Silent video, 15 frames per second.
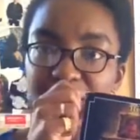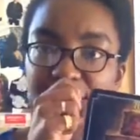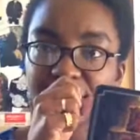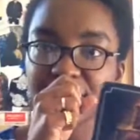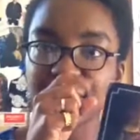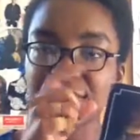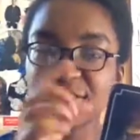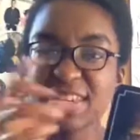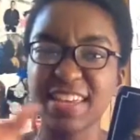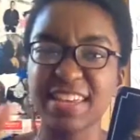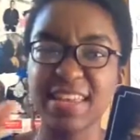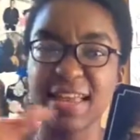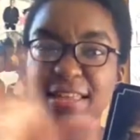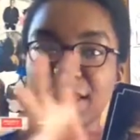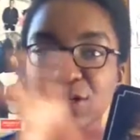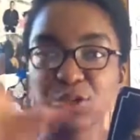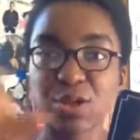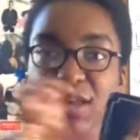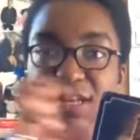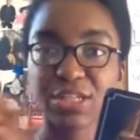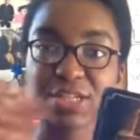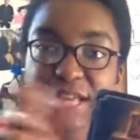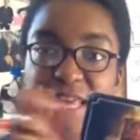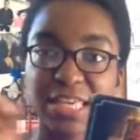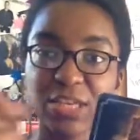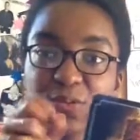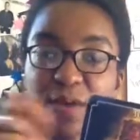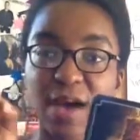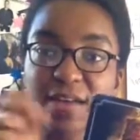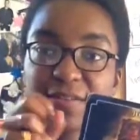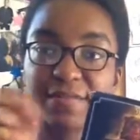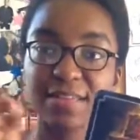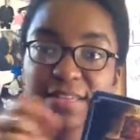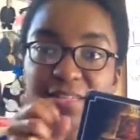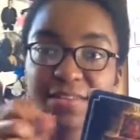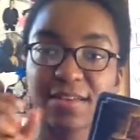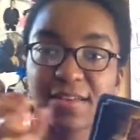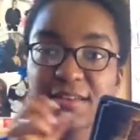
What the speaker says: they're saying that they're trying to shake you out of this